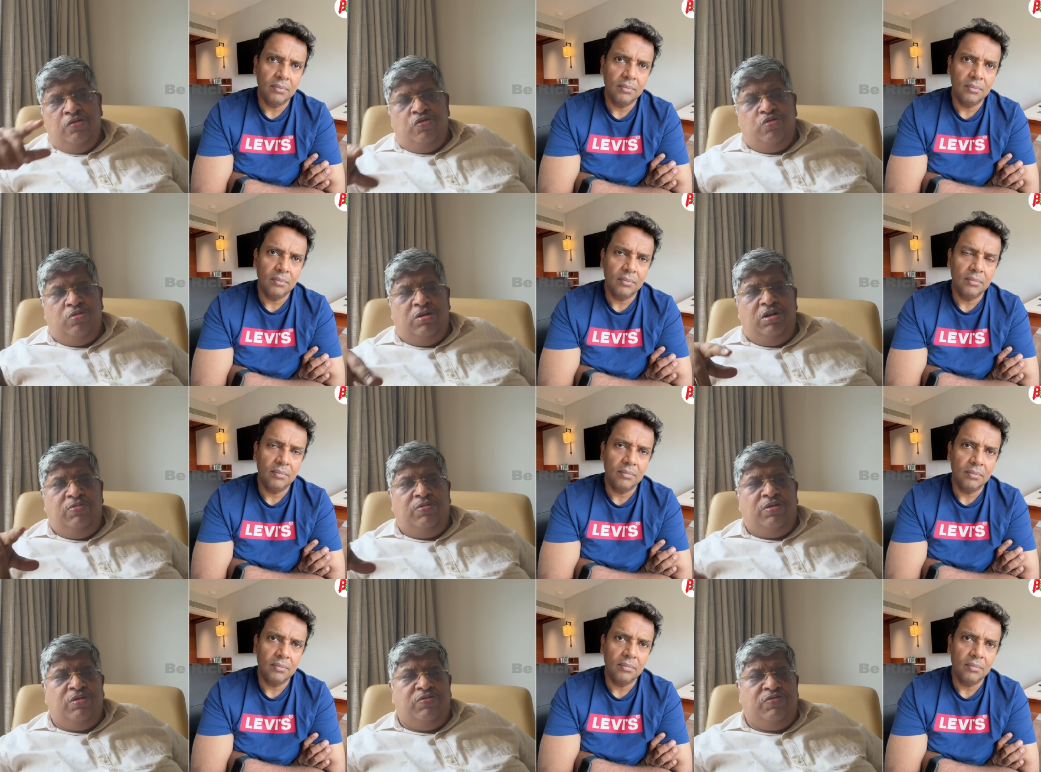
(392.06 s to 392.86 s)
Speaker 1: surely
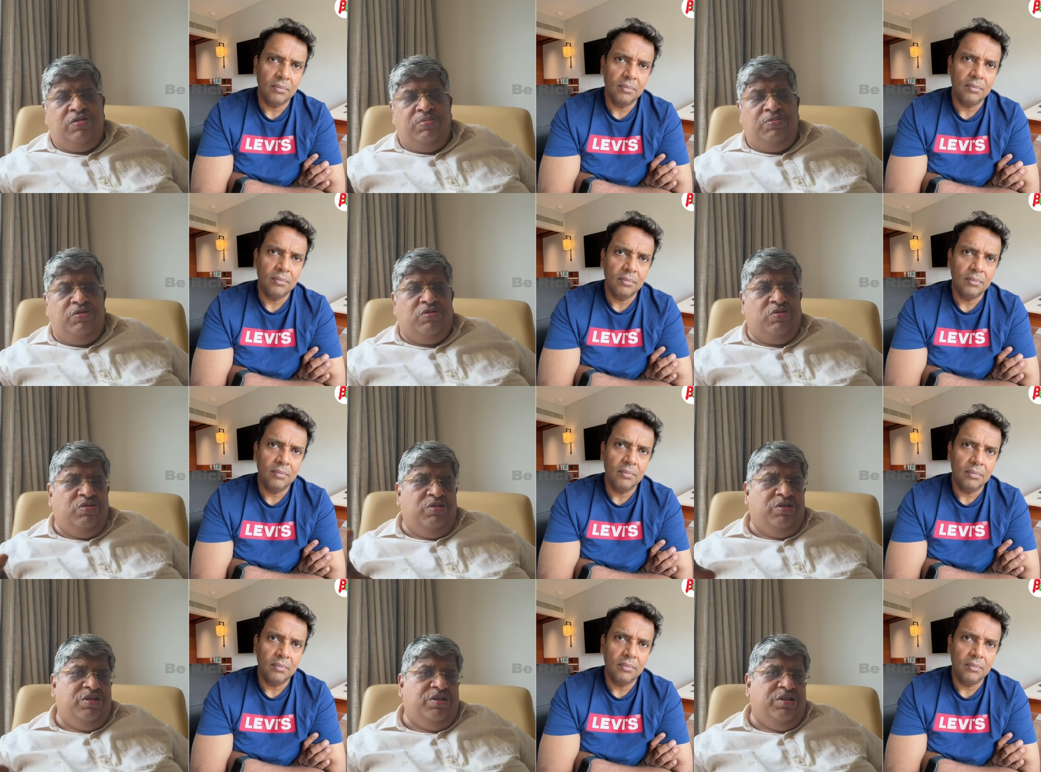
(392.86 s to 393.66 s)
one of them is
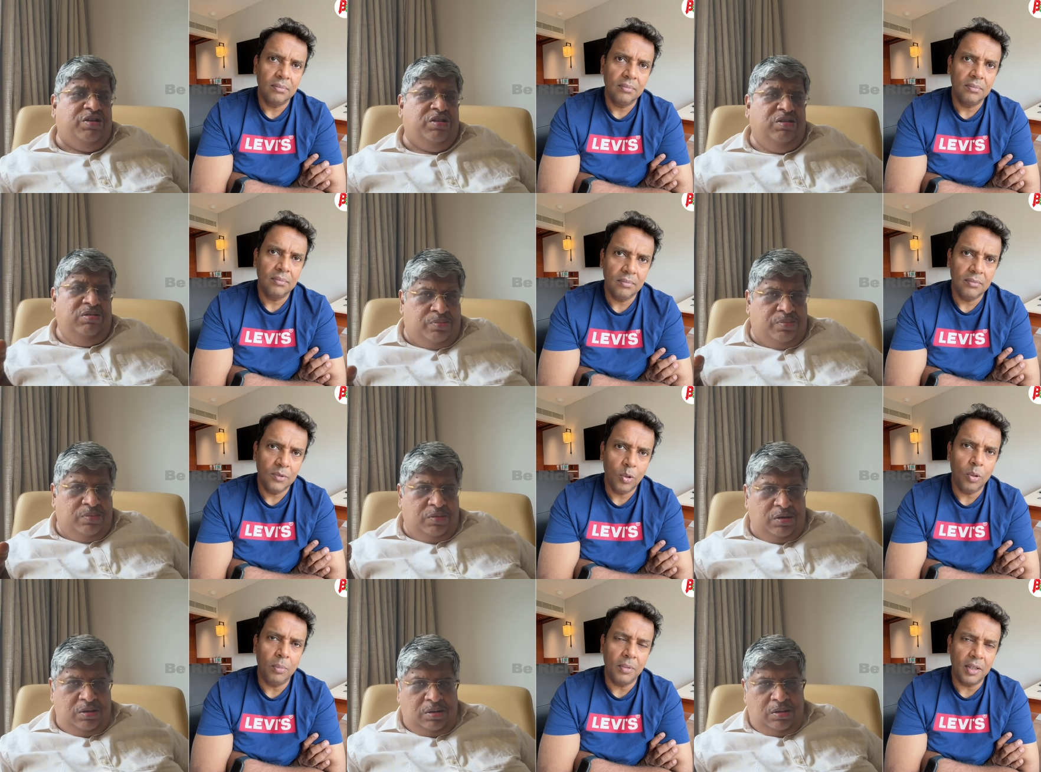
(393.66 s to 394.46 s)
going to hit a
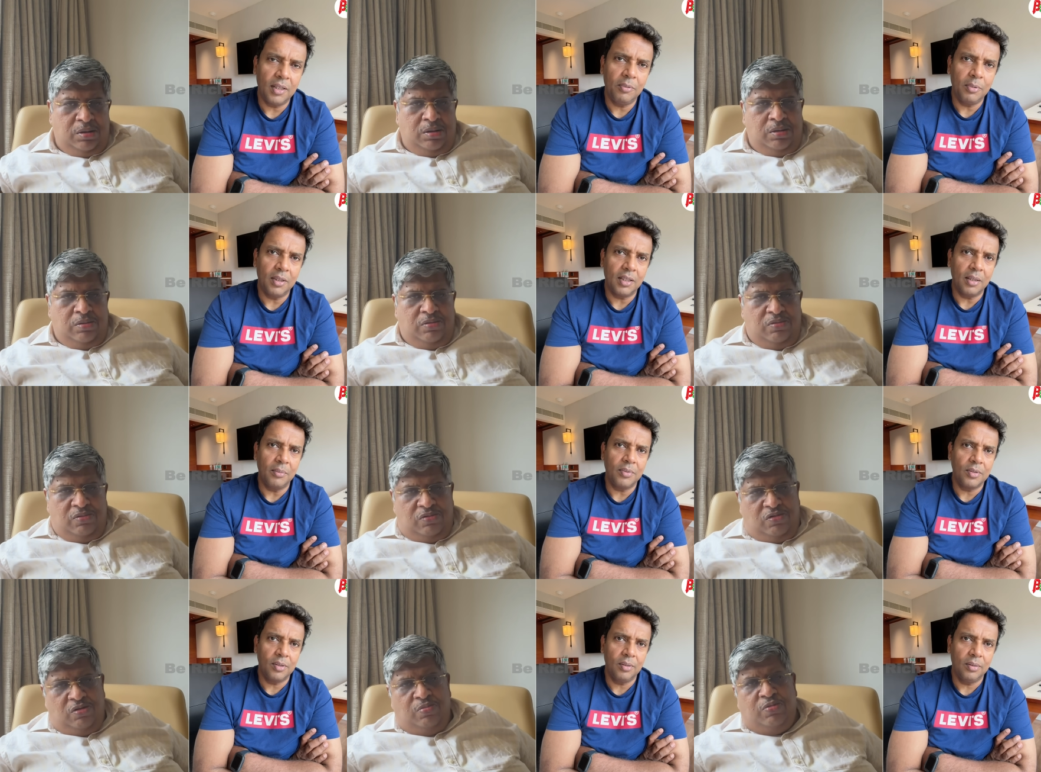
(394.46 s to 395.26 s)
Speaker 2: home run when it
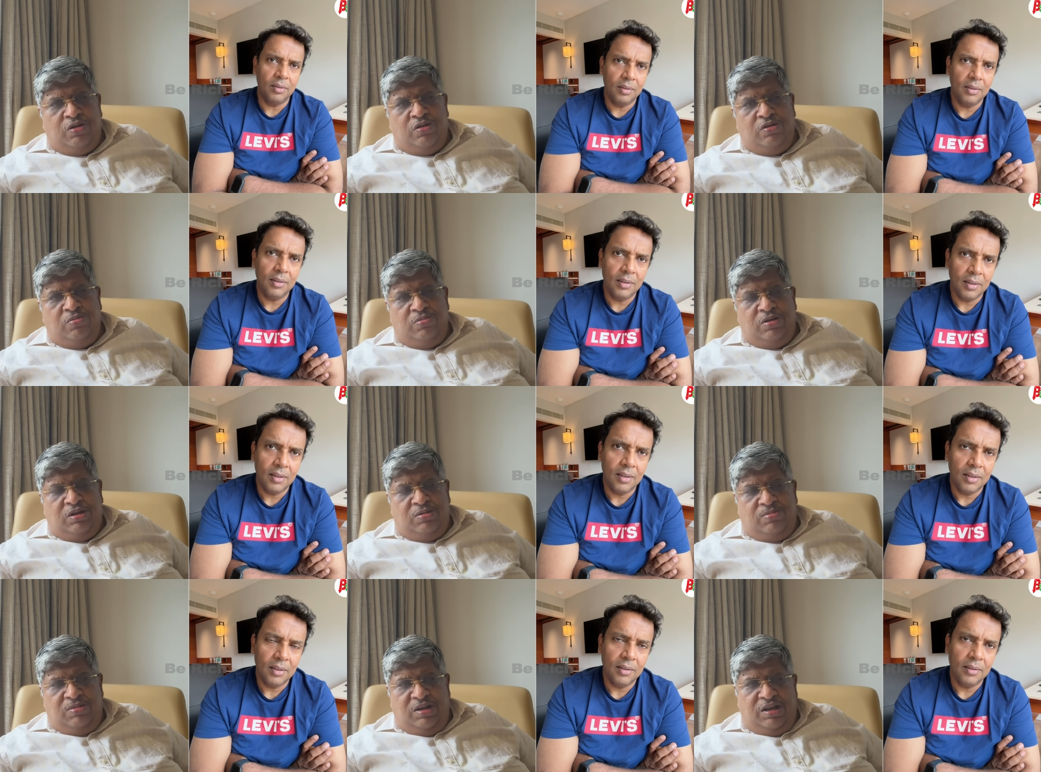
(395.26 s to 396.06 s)
Speaker 1: comes to look
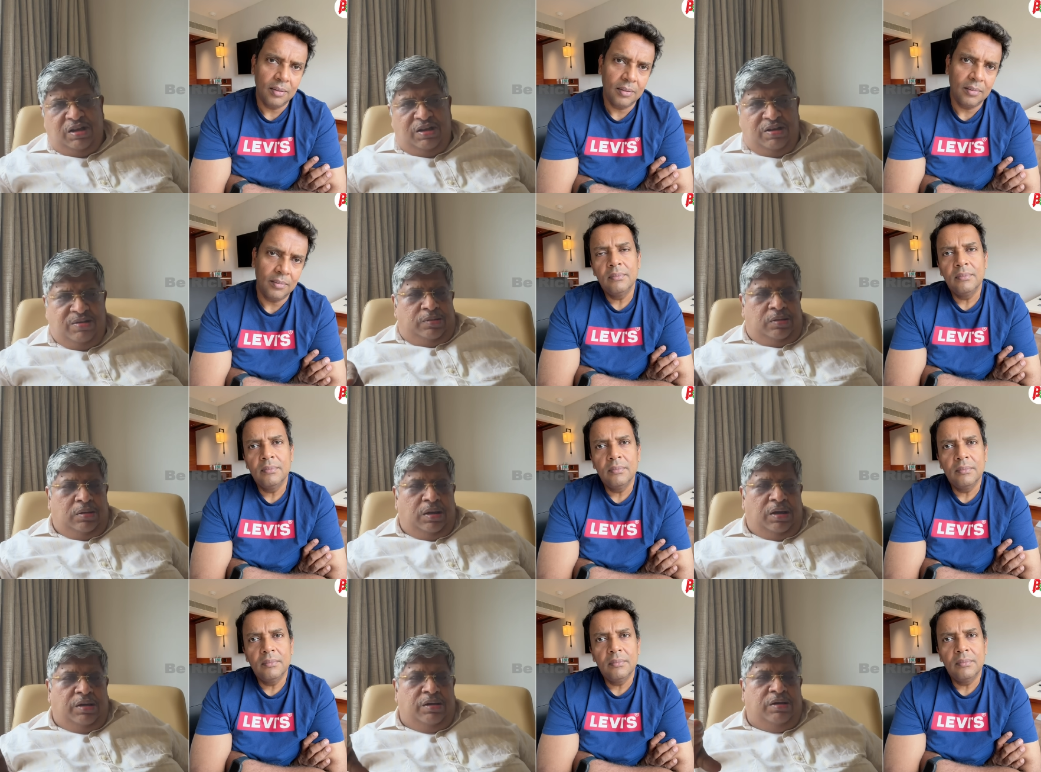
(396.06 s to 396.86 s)
BA.
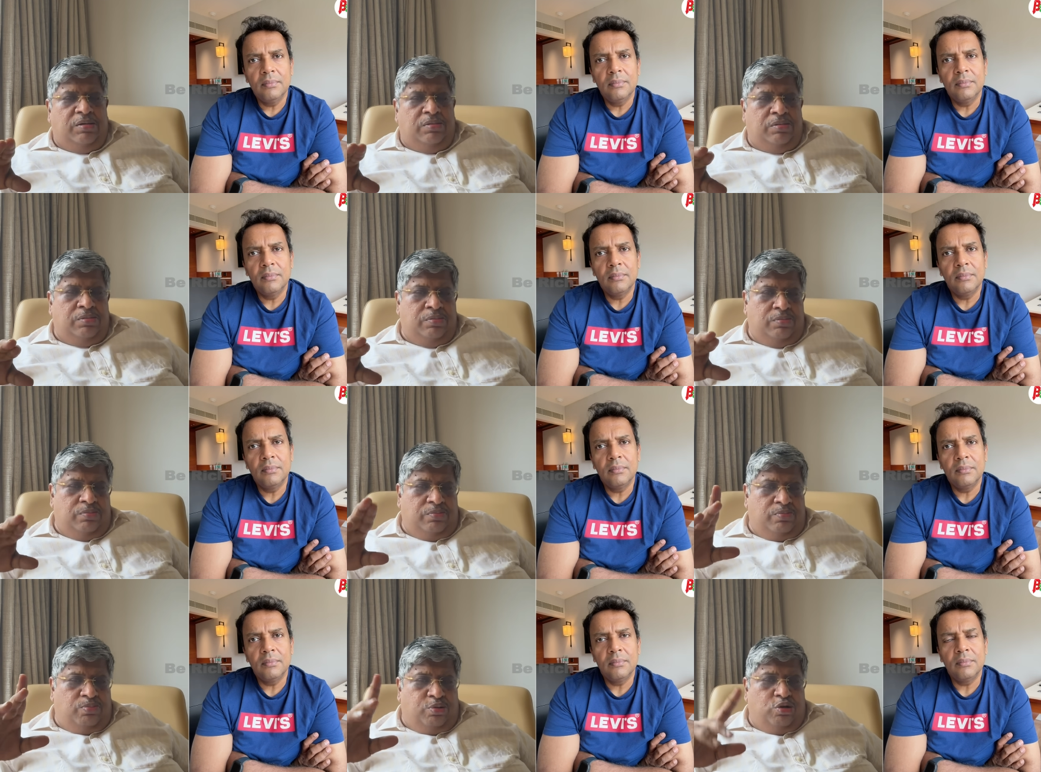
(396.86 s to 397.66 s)
And
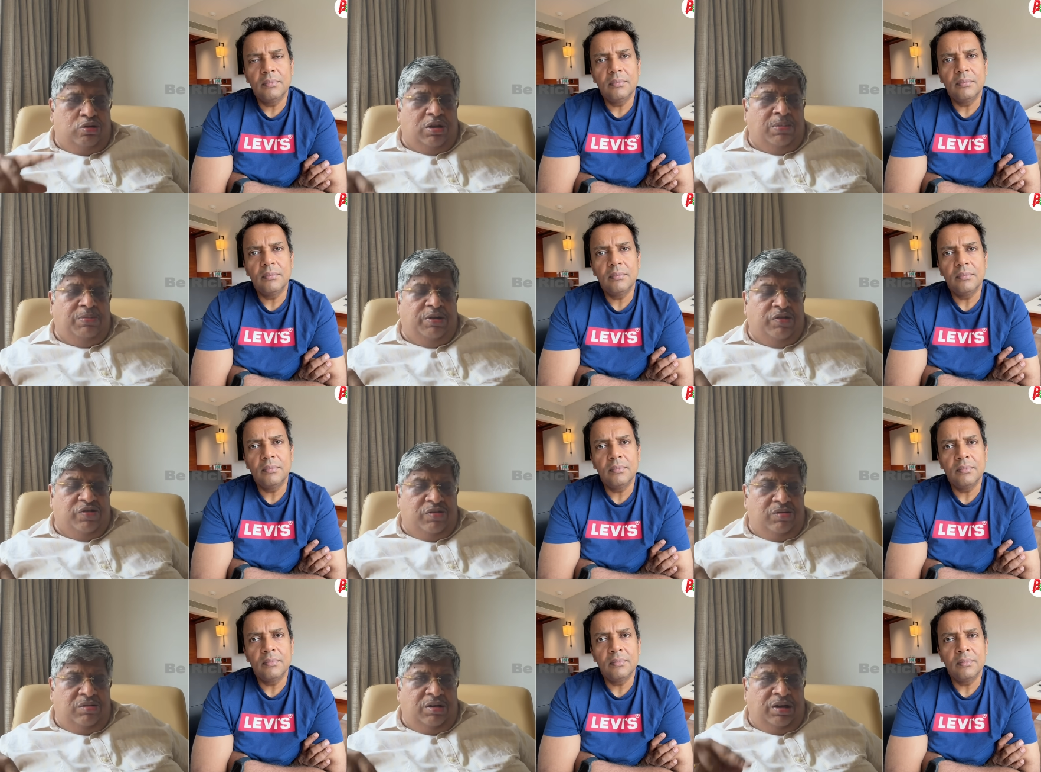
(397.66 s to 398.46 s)
both
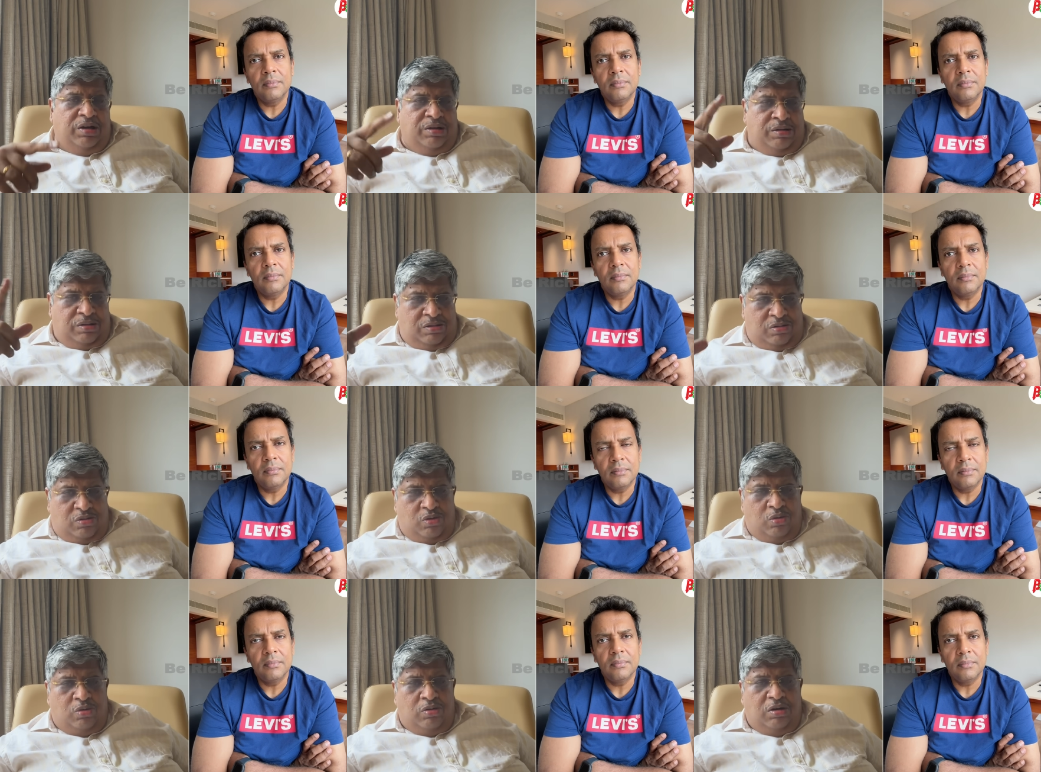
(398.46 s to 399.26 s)
Amazon and
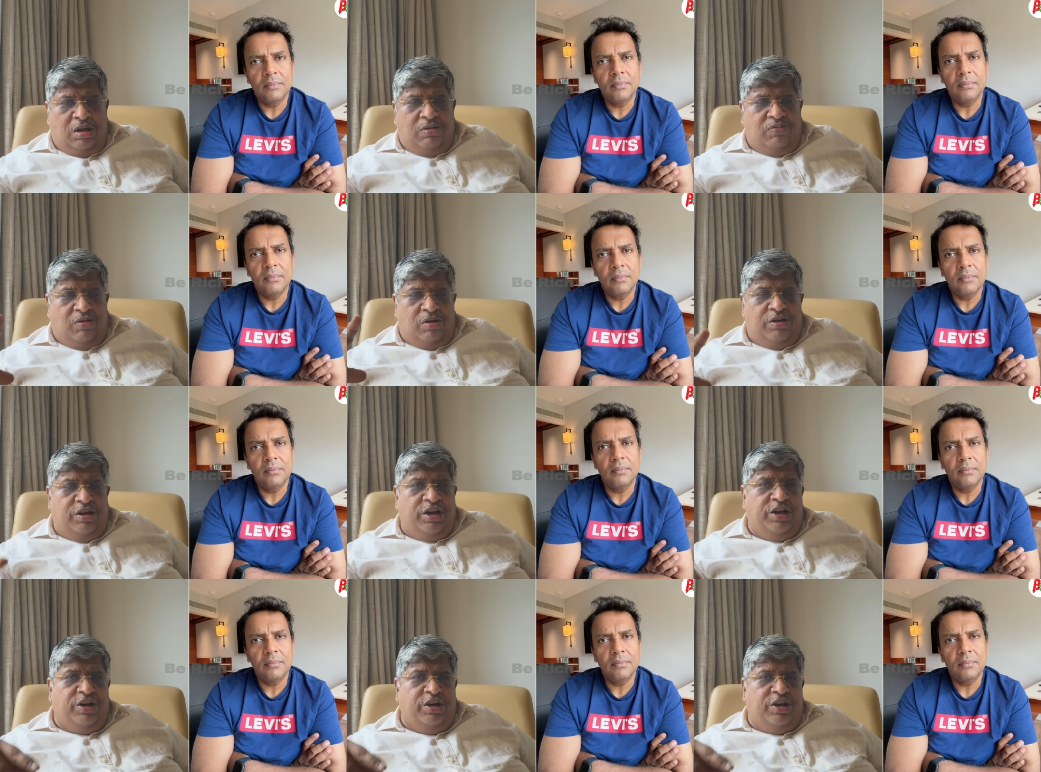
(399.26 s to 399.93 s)
Google have already